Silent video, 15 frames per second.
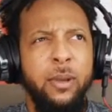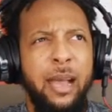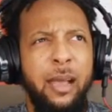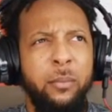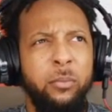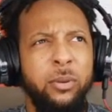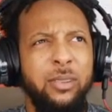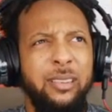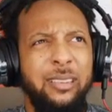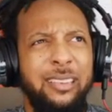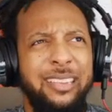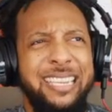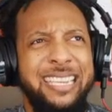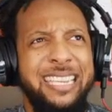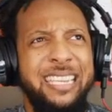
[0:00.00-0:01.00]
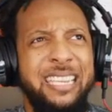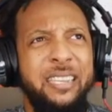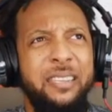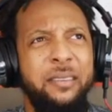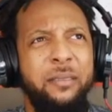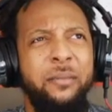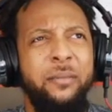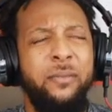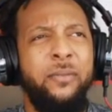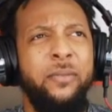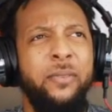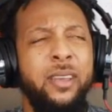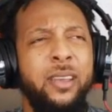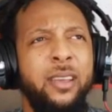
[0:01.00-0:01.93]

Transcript: I believe,